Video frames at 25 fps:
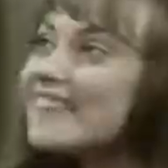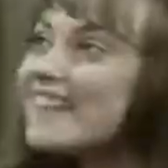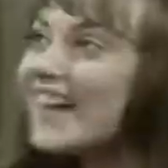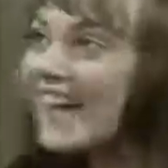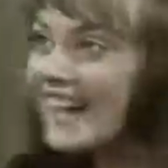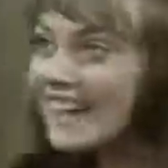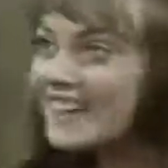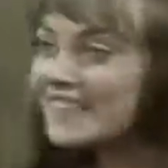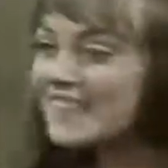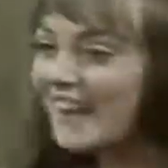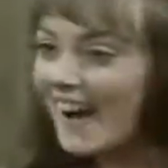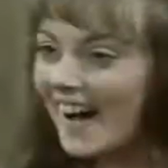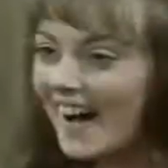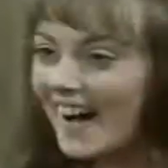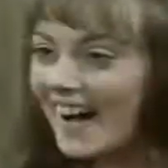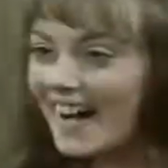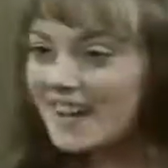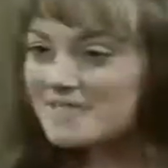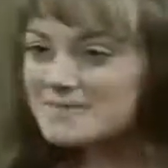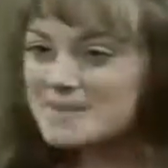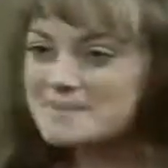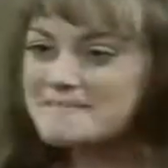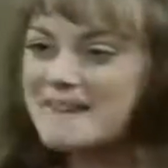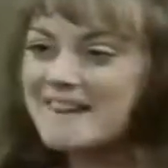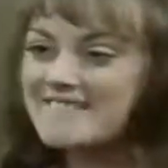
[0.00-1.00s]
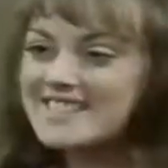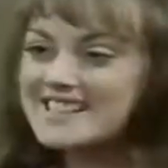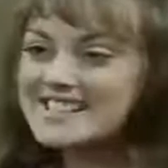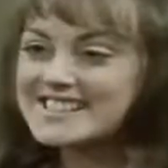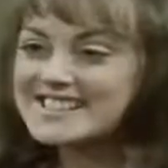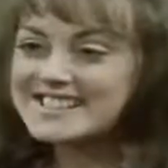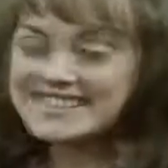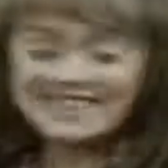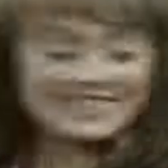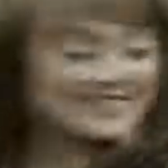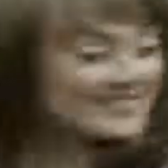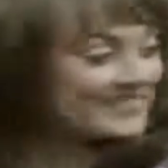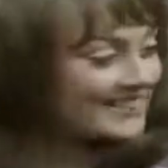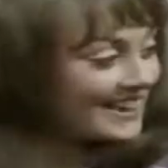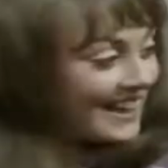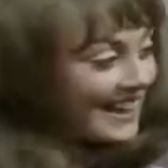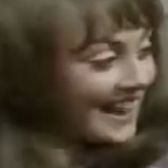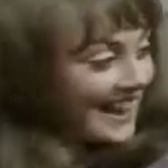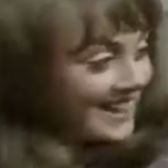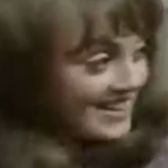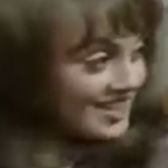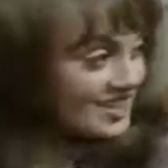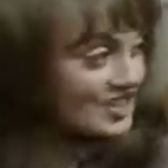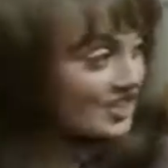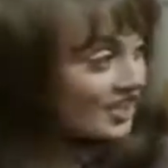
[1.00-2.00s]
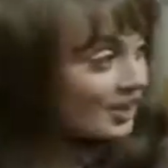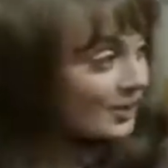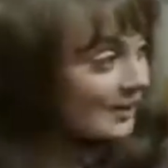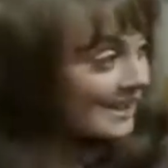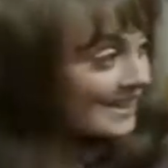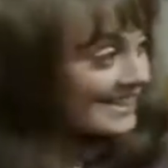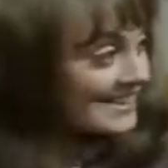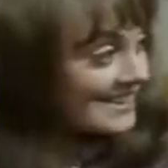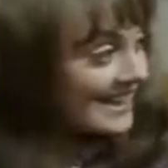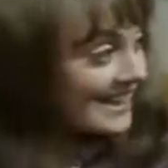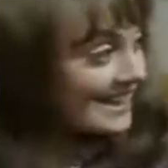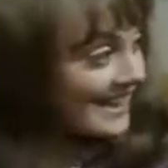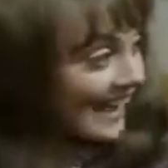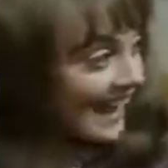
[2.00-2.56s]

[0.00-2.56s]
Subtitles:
There you are. I'll be married soon. It's true, isn't it?